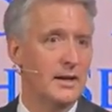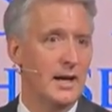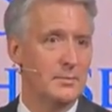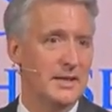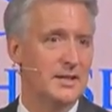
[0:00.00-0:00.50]

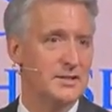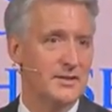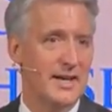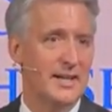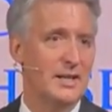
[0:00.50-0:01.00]
And because of
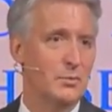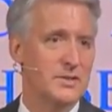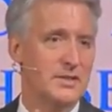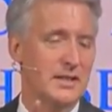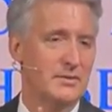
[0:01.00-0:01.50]
that, he
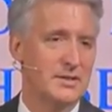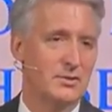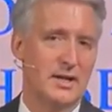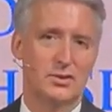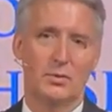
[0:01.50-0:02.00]
wasn't given his
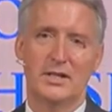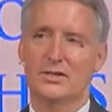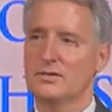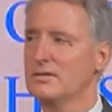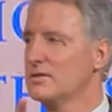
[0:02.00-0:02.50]

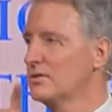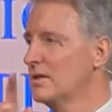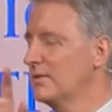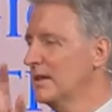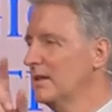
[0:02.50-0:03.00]
graduation
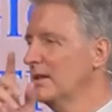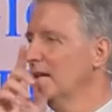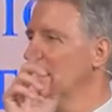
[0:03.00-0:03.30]
certificate.